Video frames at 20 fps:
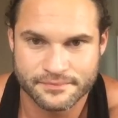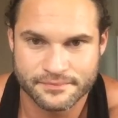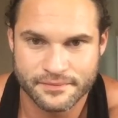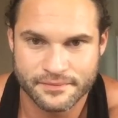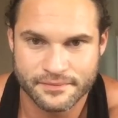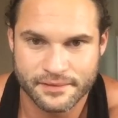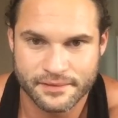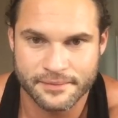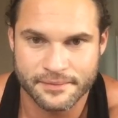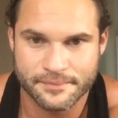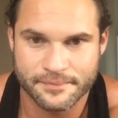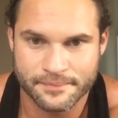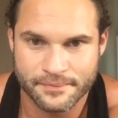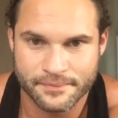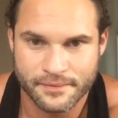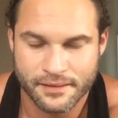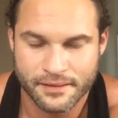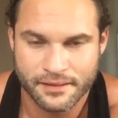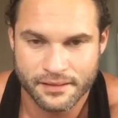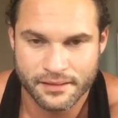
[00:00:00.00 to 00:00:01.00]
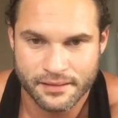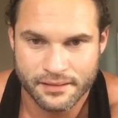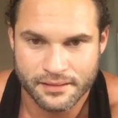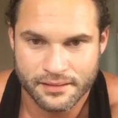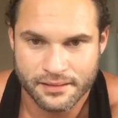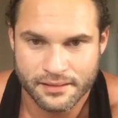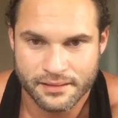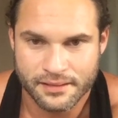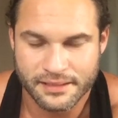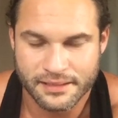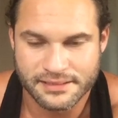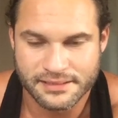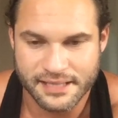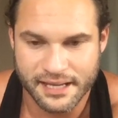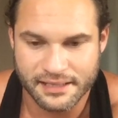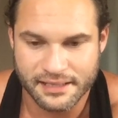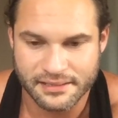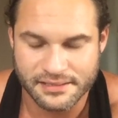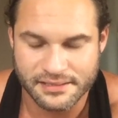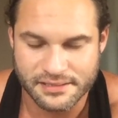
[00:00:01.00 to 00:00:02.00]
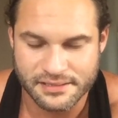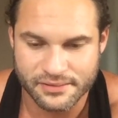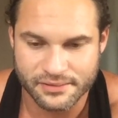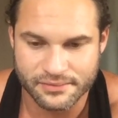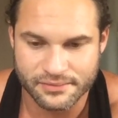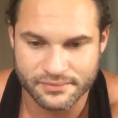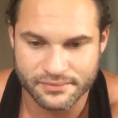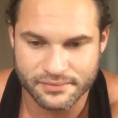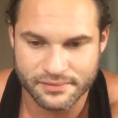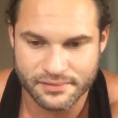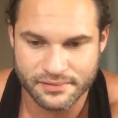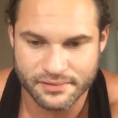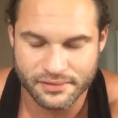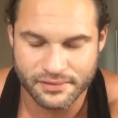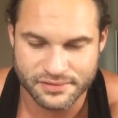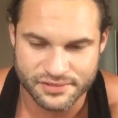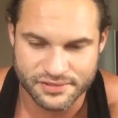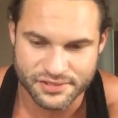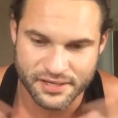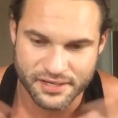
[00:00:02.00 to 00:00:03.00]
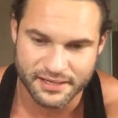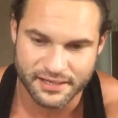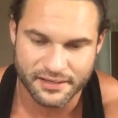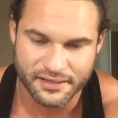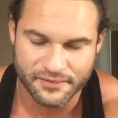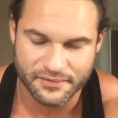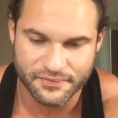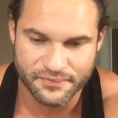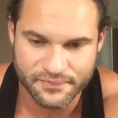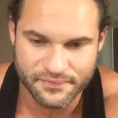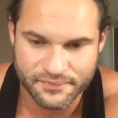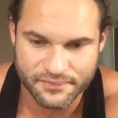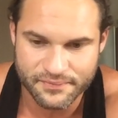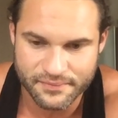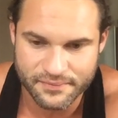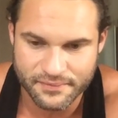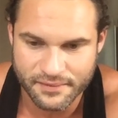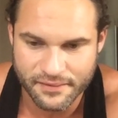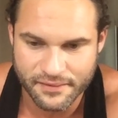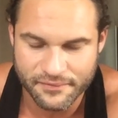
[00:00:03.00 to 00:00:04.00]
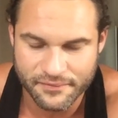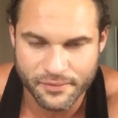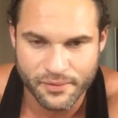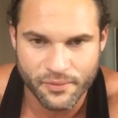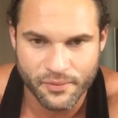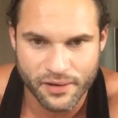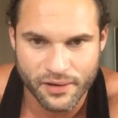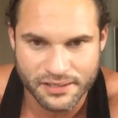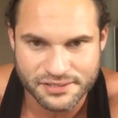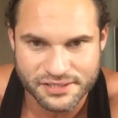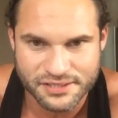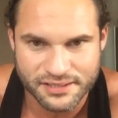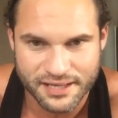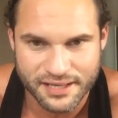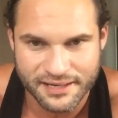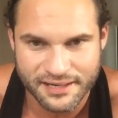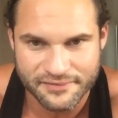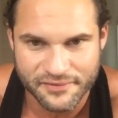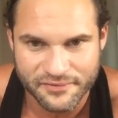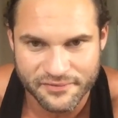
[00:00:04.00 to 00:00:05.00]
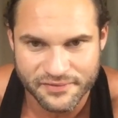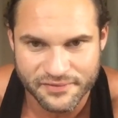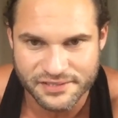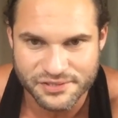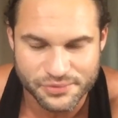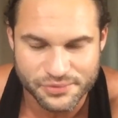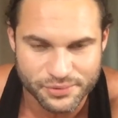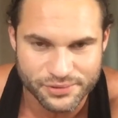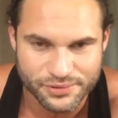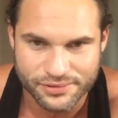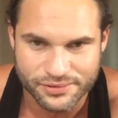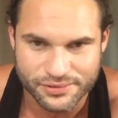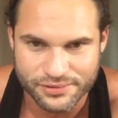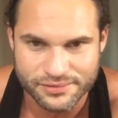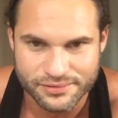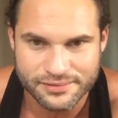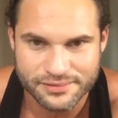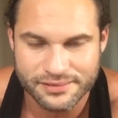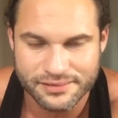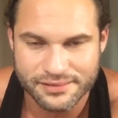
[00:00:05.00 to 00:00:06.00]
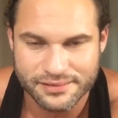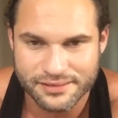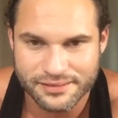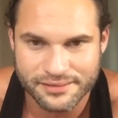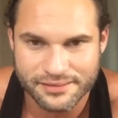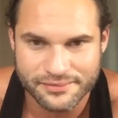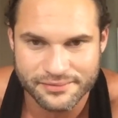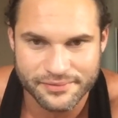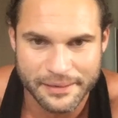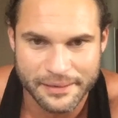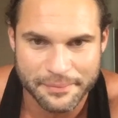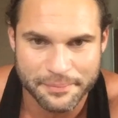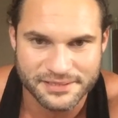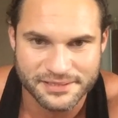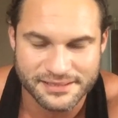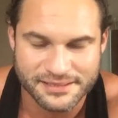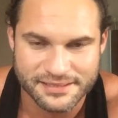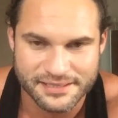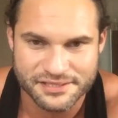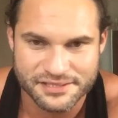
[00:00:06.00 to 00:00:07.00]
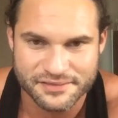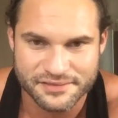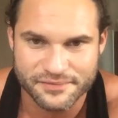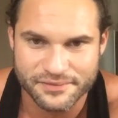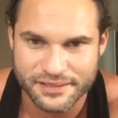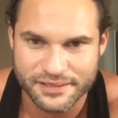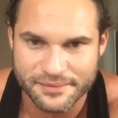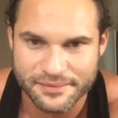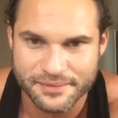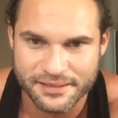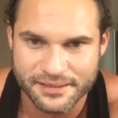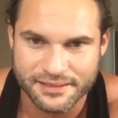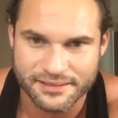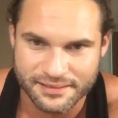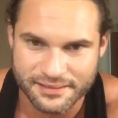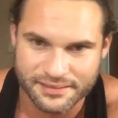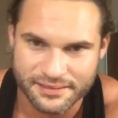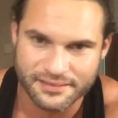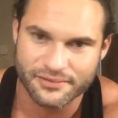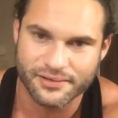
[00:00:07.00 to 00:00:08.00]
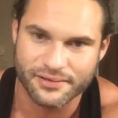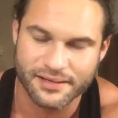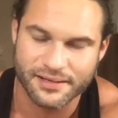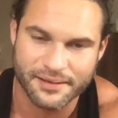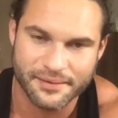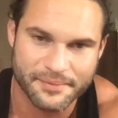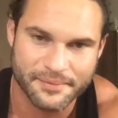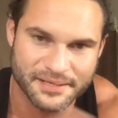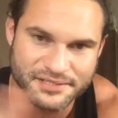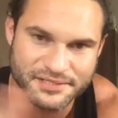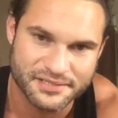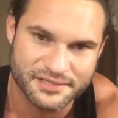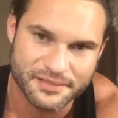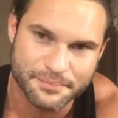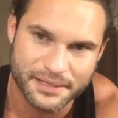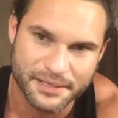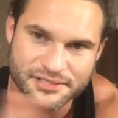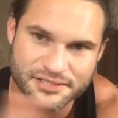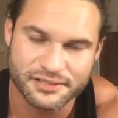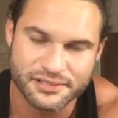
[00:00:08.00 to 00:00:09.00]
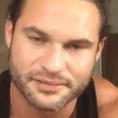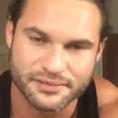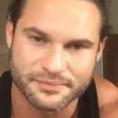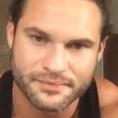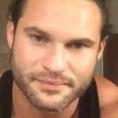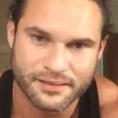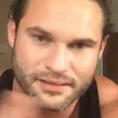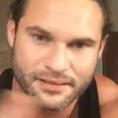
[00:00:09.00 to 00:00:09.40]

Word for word: Yeah, exactly. So, you know, to try to give everyone watching kind of a visual representation of what I mean. You know, I mentioned the pendulum.